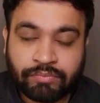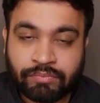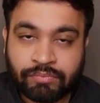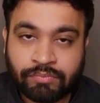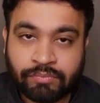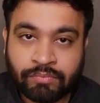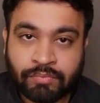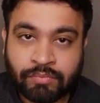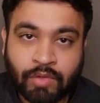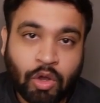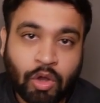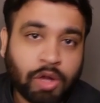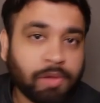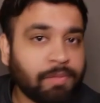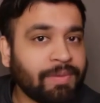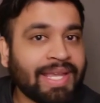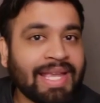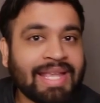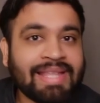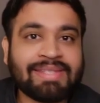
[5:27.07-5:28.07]
or we can
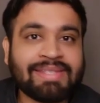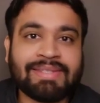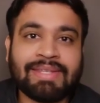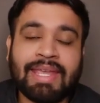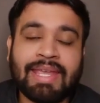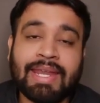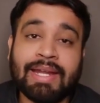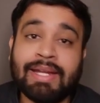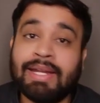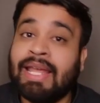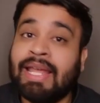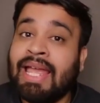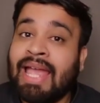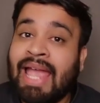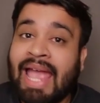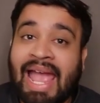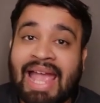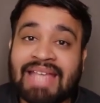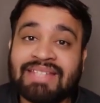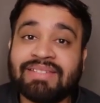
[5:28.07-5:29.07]
say it
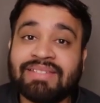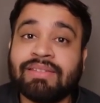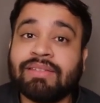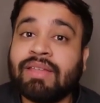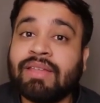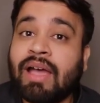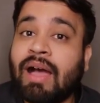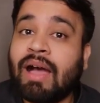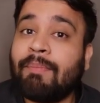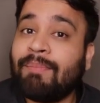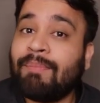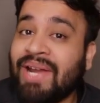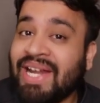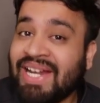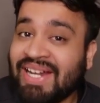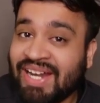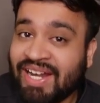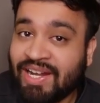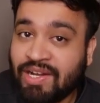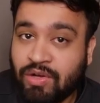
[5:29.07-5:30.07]
as the appended
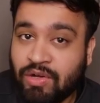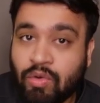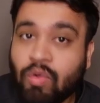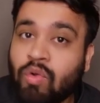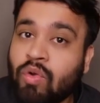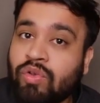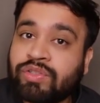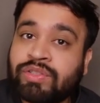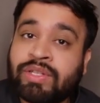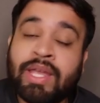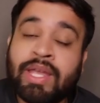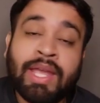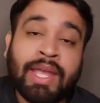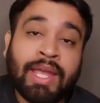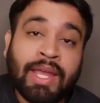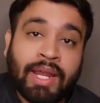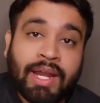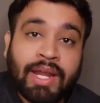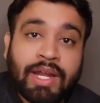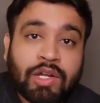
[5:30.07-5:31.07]
rows
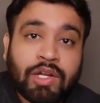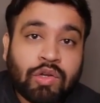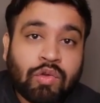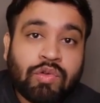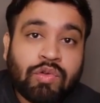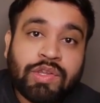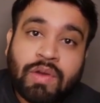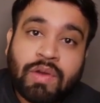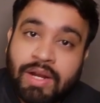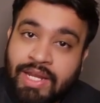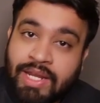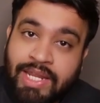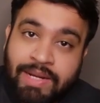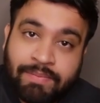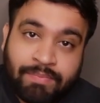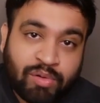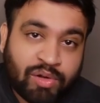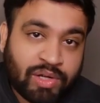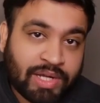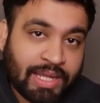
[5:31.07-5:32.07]
into your input
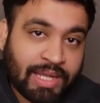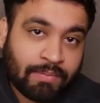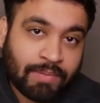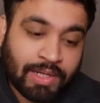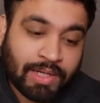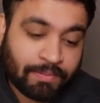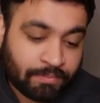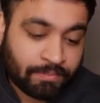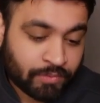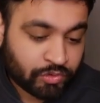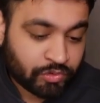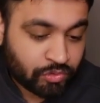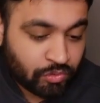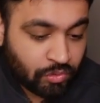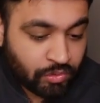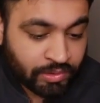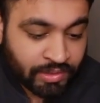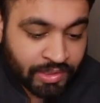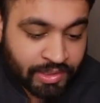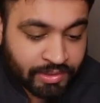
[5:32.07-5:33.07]
table. So
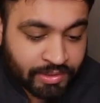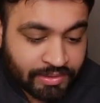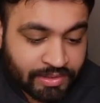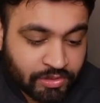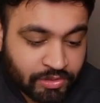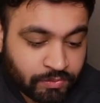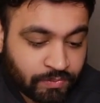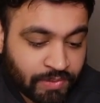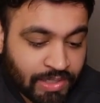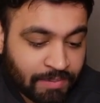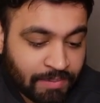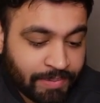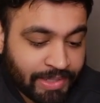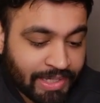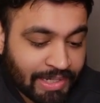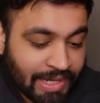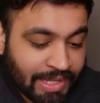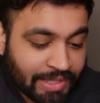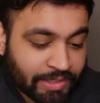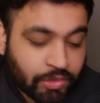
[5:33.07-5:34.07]
this will be like
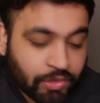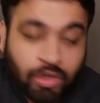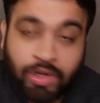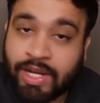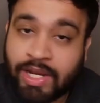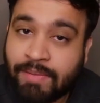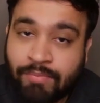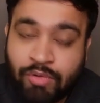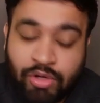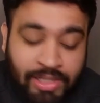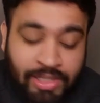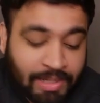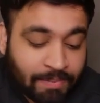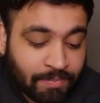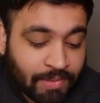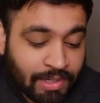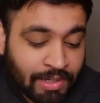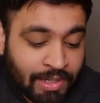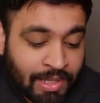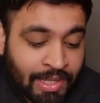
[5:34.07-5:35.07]
your input table,
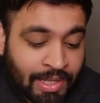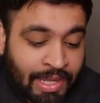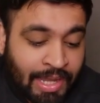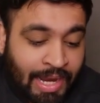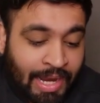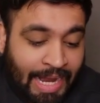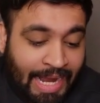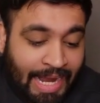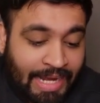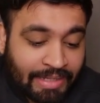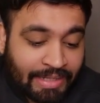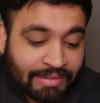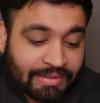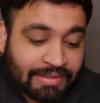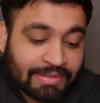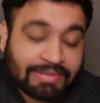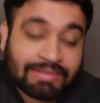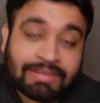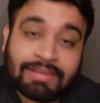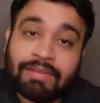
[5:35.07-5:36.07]
and this
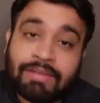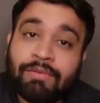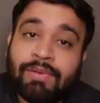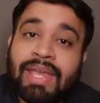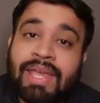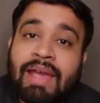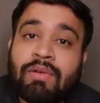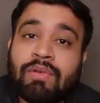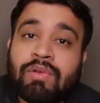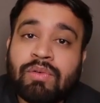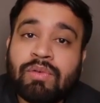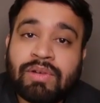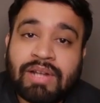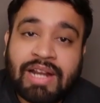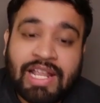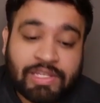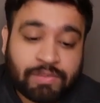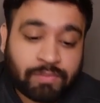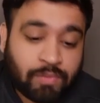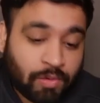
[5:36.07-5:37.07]
we have to
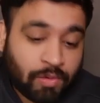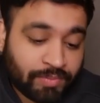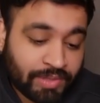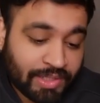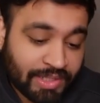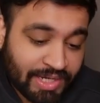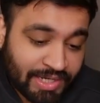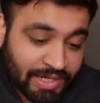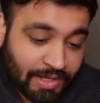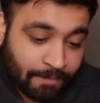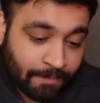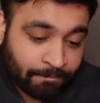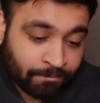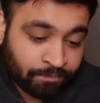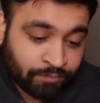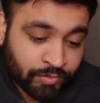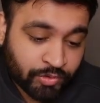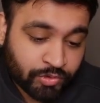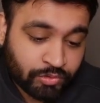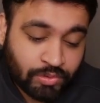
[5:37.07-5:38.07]
transform the data.
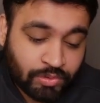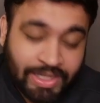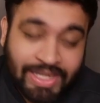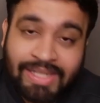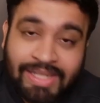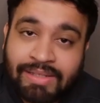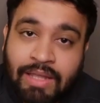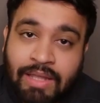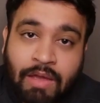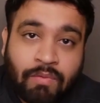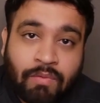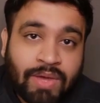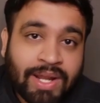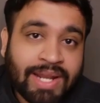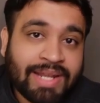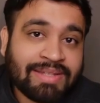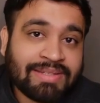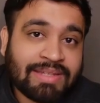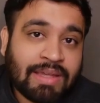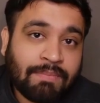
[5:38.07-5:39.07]
So in our
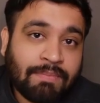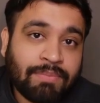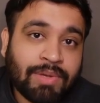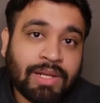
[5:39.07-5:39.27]
example,